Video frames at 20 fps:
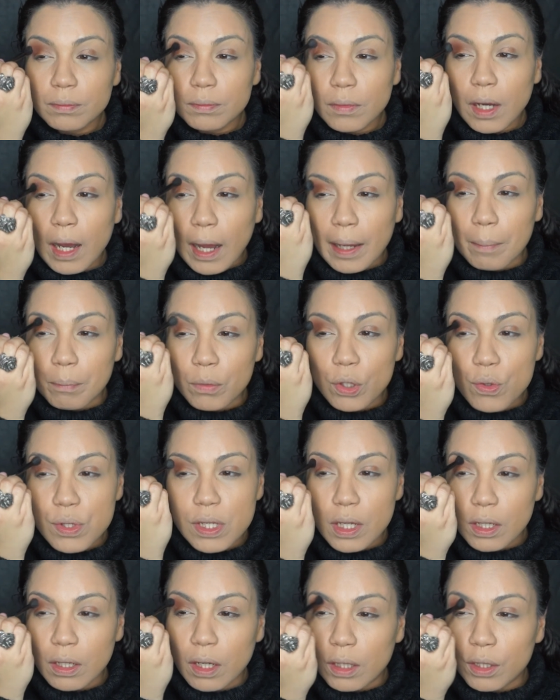I'm
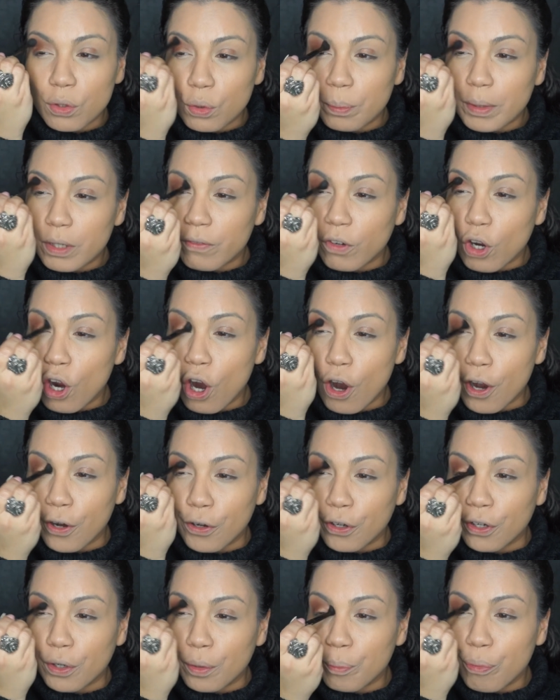using a little bit of a
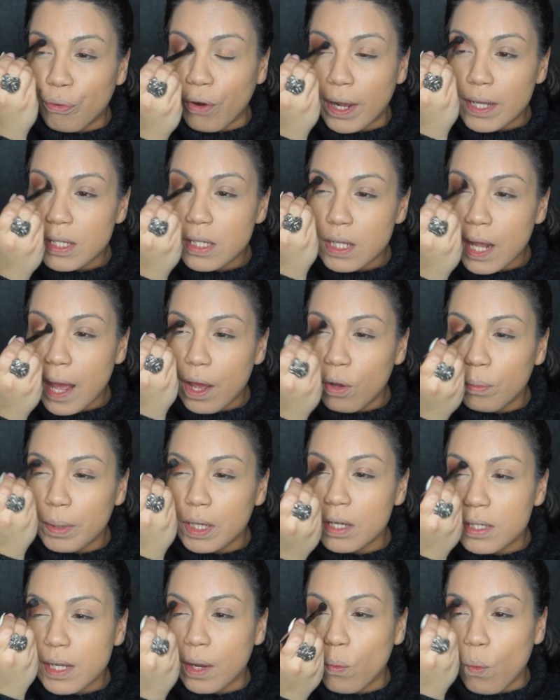harder press now
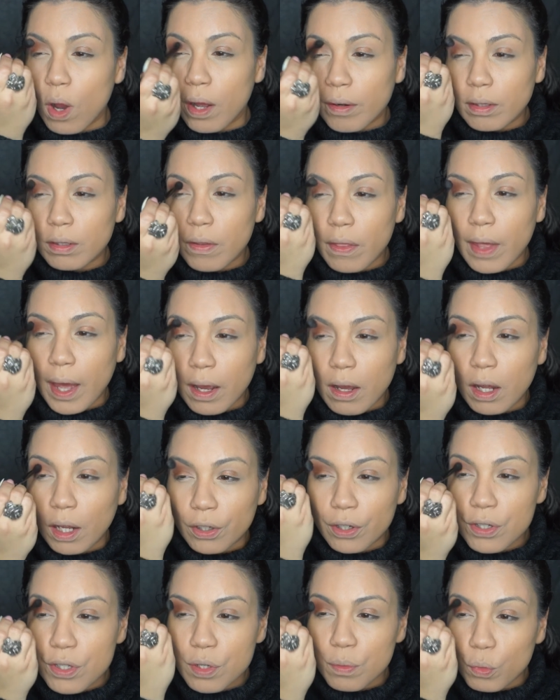because I want that
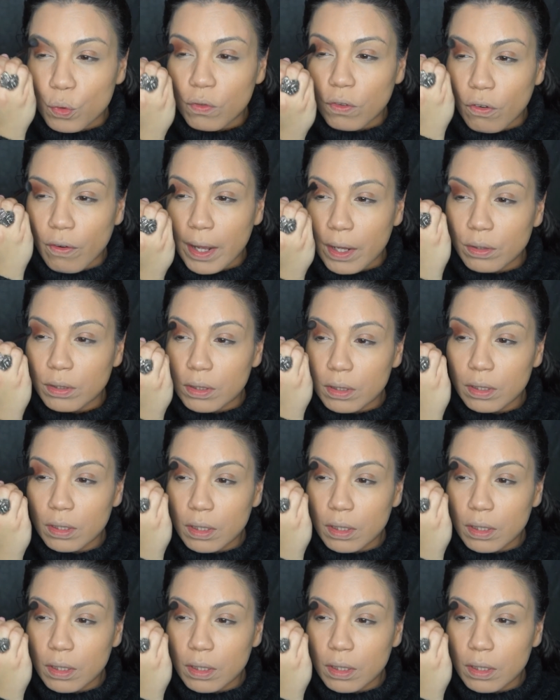color to move around.